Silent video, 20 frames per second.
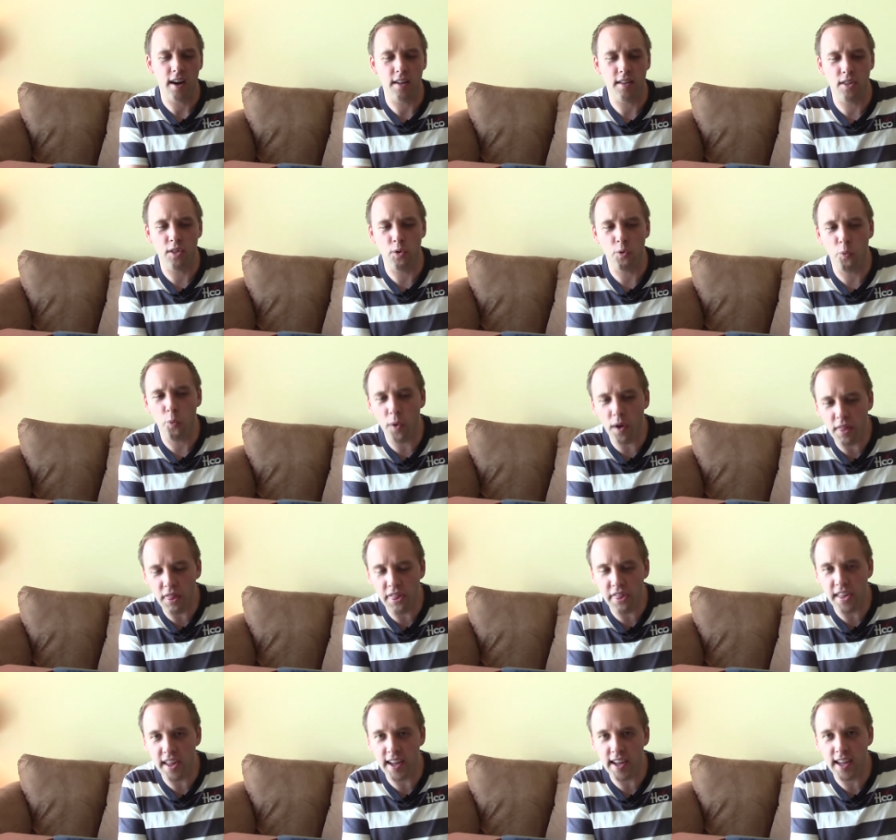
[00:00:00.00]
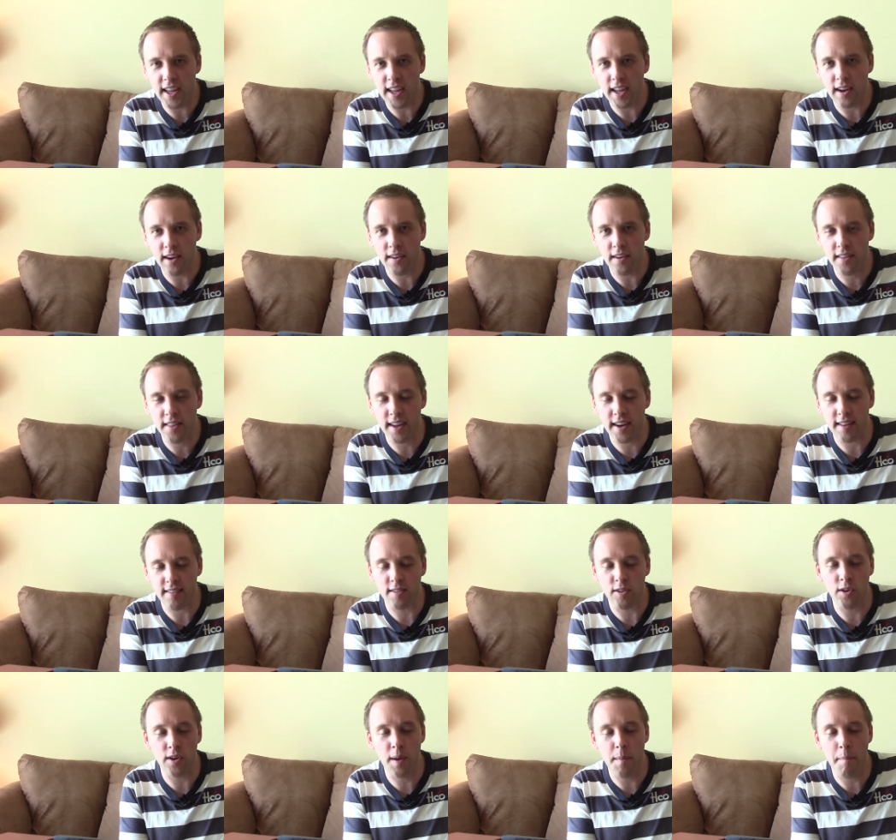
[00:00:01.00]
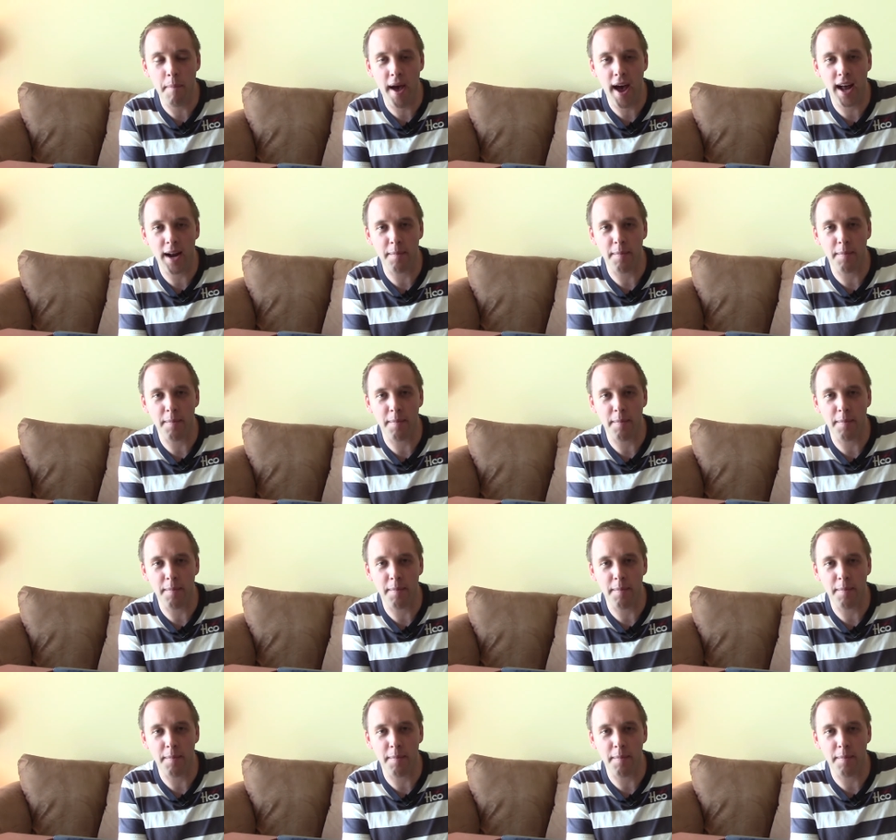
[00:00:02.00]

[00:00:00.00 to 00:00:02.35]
the one thing here that is good and bad